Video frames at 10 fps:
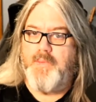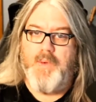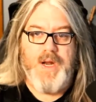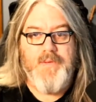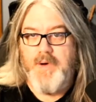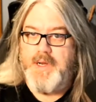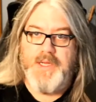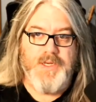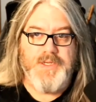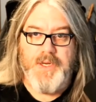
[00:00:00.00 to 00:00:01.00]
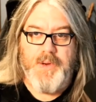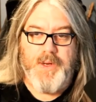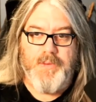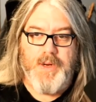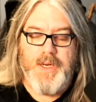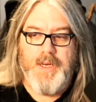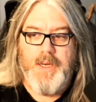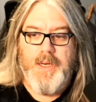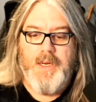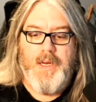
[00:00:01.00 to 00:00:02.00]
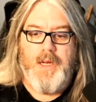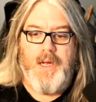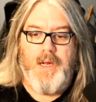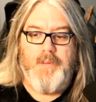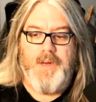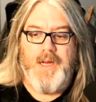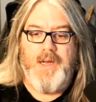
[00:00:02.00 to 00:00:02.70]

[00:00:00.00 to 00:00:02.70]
whatever it is it's doing right um,